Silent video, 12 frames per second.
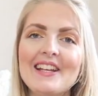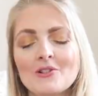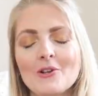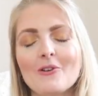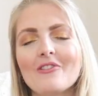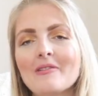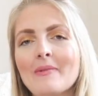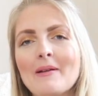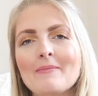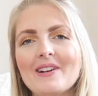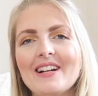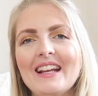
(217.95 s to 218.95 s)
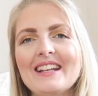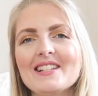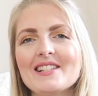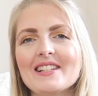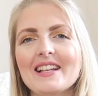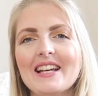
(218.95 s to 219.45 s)
So remember
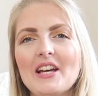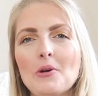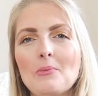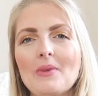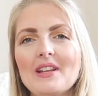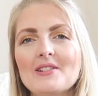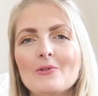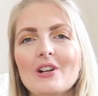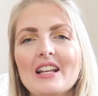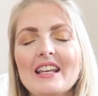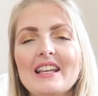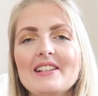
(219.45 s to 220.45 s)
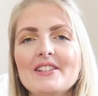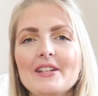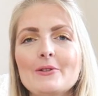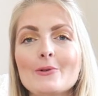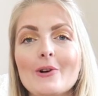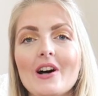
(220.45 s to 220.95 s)
this, um, it's really easy
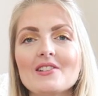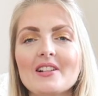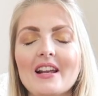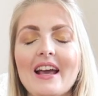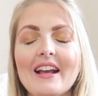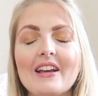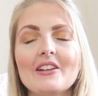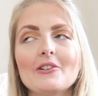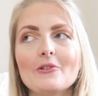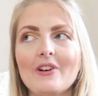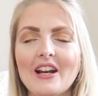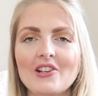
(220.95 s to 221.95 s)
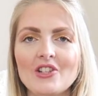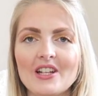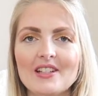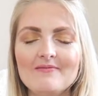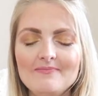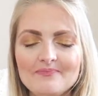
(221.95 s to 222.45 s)
to ask like a
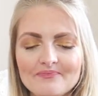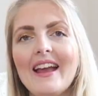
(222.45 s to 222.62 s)
direction.